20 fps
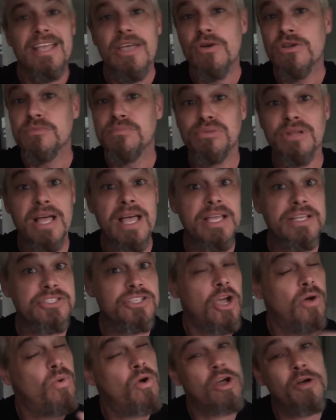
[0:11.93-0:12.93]
It was
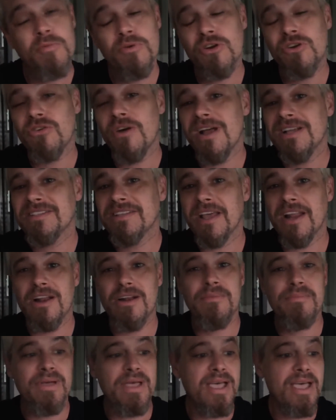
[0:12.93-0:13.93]
blessed. Y'all woke up on the right side
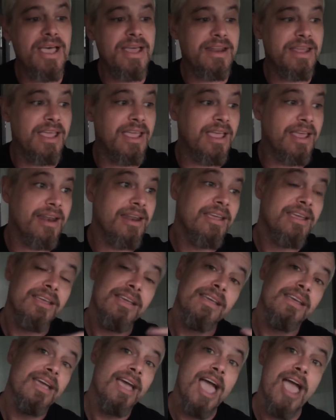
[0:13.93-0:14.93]
of the bed and
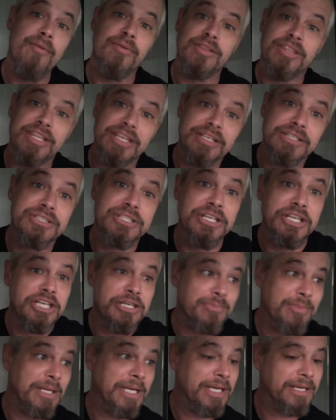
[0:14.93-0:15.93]
everything is
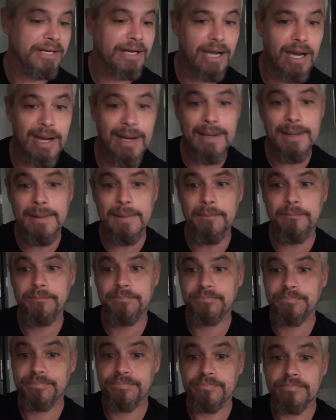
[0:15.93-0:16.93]
good, man.
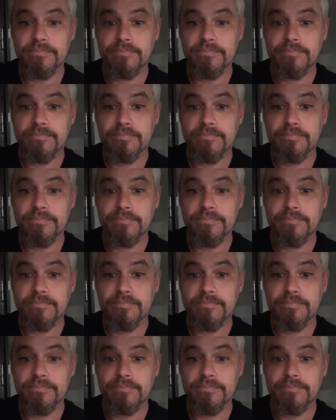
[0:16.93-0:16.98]
I